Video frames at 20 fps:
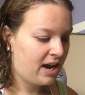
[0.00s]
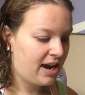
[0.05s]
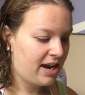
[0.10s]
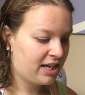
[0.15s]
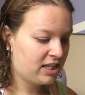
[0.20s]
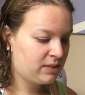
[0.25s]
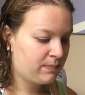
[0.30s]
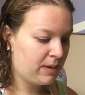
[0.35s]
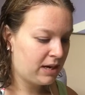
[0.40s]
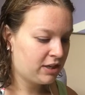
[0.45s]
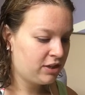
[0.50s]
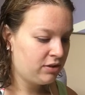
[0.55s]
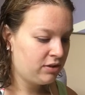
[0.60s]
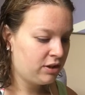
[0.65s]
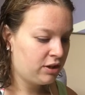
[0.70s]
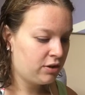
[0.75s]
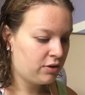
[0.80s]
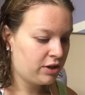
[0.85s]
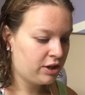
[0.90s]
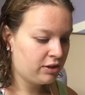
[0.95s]
I expect you to
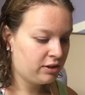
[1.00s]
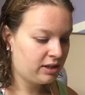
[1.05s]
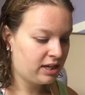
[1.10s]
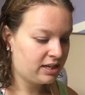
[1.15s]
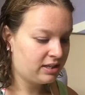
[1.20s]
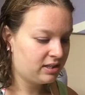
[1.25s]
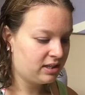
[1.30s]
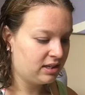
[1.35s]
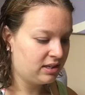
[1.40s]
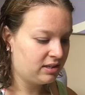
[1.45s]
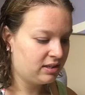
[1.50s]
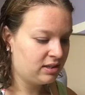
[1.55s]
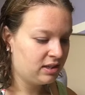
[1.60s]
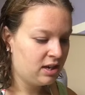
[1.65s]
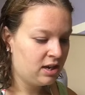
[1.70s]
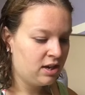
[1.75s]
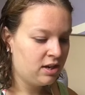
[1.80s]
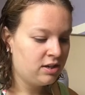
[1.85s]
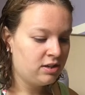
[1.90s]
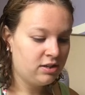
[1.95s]
go to your lessons,
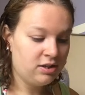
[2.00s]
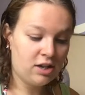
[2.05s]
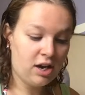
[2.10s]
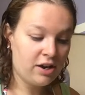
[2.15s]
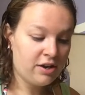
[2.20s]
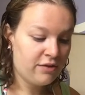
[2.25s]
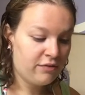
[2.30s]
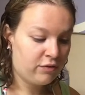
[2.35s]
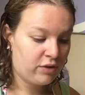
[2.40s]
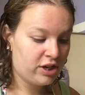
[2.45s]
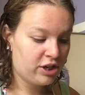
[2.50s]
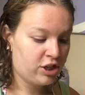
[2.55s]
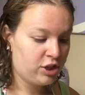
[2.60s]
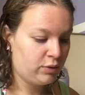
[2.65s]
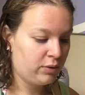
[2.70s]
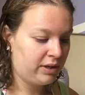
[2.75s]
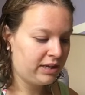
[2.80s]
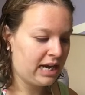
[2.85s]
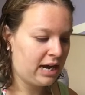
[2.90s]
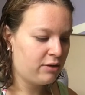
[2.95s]
none of which
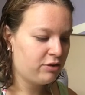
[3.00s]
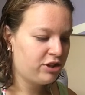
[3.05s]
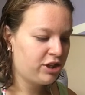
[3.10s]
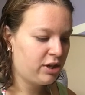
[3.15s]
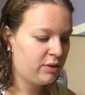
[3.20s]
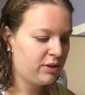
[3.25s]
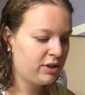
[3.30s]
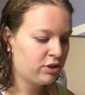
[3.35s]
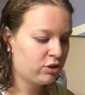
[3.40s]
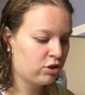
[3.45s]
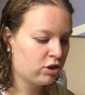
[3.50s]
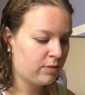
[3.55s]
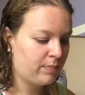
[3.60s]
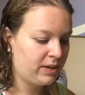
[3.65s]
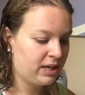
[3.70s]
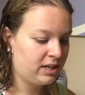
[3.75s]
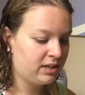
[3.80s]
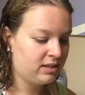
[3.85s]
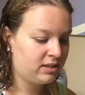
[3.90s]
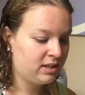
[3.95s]
you will now share with
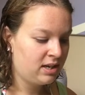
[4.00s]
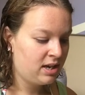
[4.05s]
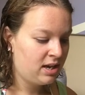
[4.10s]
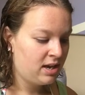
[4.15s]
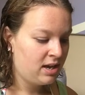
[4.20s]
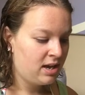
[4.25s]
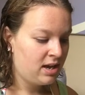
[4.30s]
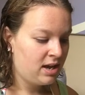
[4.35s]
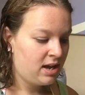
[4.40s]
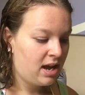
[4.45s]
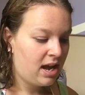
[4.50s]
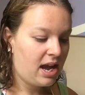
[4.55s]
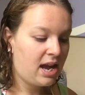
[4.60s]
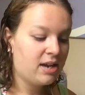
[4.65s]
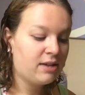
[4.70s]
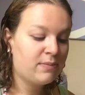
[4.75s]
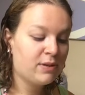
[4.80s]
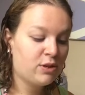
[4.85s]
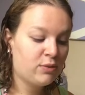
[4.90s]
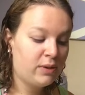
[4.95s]
Scorpius,
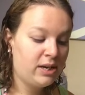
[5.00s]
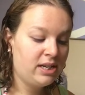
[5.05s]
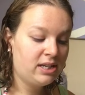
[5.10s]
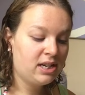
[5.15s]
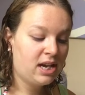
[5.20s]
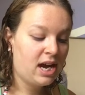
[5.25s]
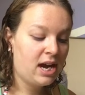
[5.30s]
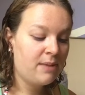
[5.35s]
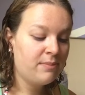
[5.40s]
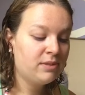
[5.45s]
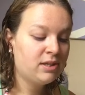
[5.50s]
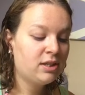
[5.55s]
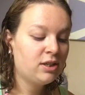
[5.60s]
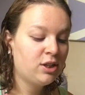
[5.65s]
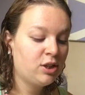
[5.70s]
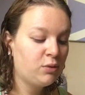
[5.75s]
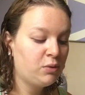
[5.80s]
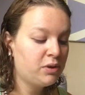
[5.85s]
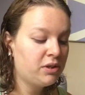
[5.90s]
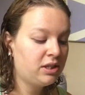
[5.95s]
and between times,
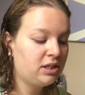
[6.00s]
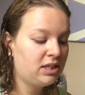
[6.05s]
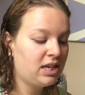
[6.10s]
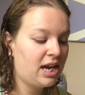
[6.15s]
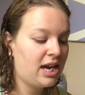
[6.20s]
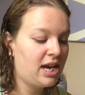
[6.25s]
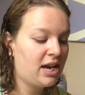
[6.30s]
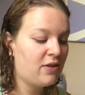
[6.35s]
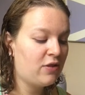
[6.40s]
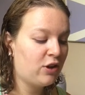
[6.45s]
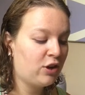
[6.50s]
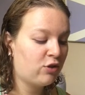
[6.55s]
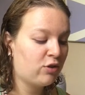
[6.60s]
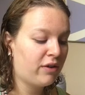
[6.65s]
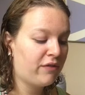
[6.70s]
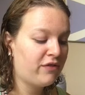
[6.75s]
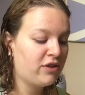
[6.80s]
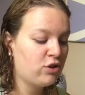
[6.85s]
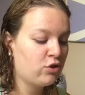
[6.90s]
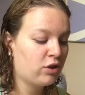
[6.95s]
you will stay in the
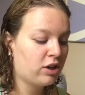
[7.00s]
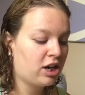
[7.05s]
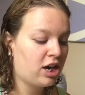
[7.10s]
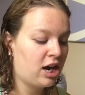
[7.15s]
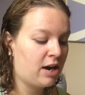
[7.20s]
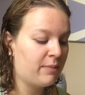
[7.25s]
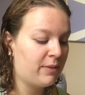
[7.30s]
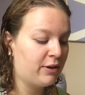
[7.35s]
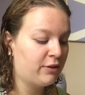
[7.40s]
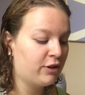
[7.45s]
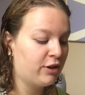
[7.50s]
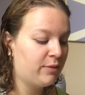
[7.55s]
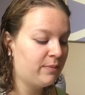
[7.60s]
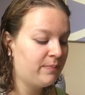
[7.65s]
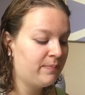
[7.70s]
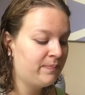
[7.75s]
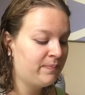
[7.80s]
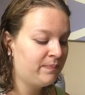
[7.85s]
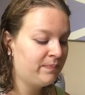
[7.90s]
Gryffindor common room.